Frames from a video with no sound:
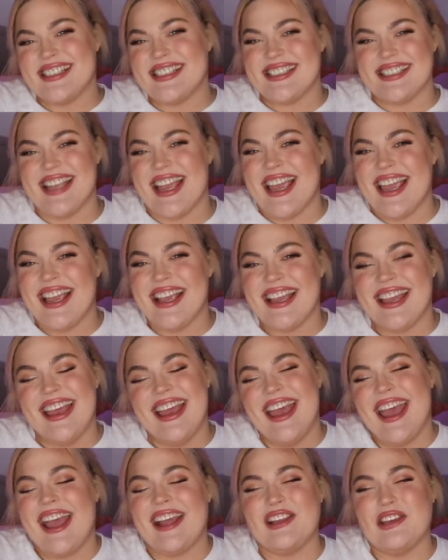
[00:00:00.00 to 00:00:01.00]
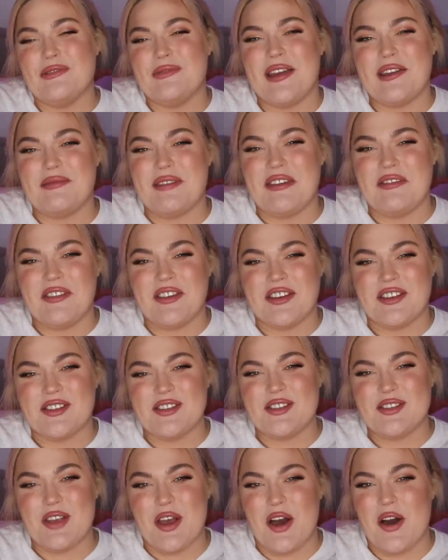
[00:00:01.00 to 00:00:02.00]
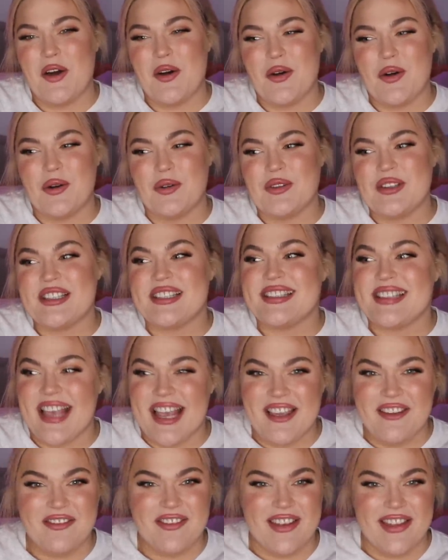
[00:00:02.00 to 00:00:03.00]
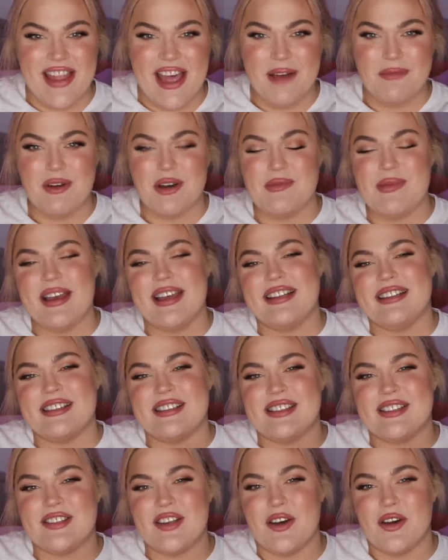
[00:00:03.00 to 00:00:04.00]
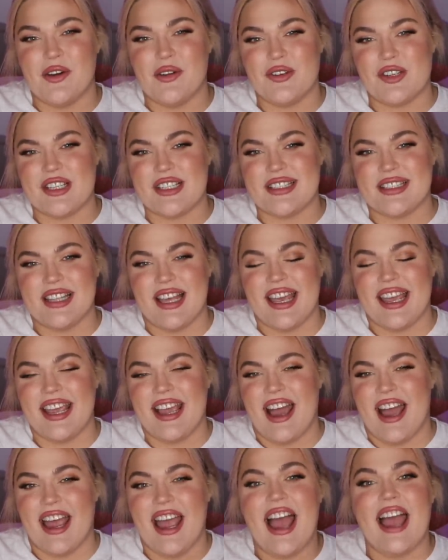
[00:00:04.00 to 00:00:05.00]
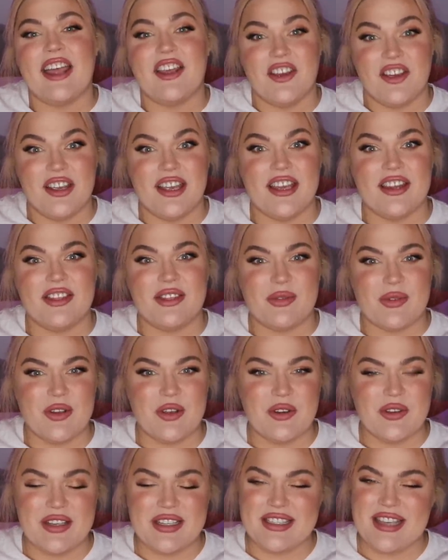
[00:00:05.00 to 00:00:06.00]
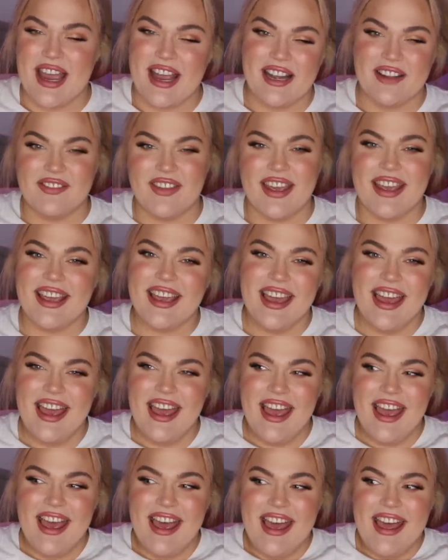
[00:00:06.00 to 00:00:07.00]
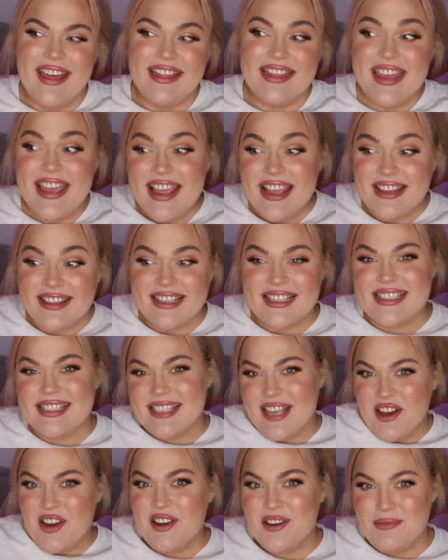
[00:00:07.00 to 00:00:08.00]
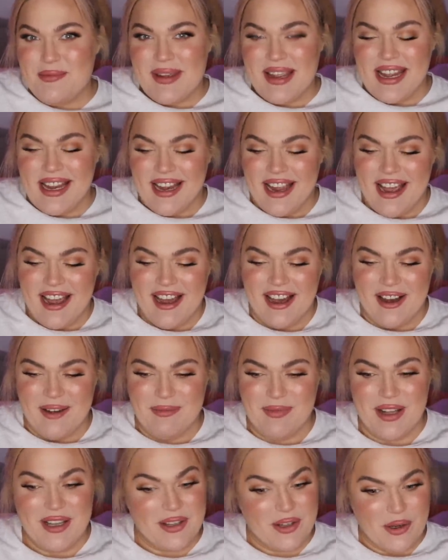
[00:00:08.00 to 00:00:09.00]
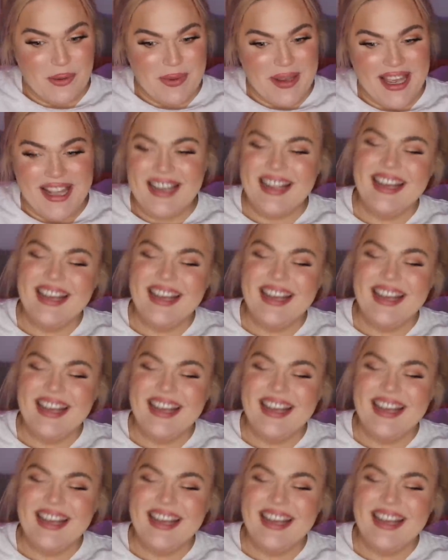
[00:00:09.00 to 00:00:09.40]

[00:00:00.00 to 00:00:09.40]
snake and you made me feel so safe in that moment. So just like, I, I could get through this kind of like thing that scared me um, a little bit,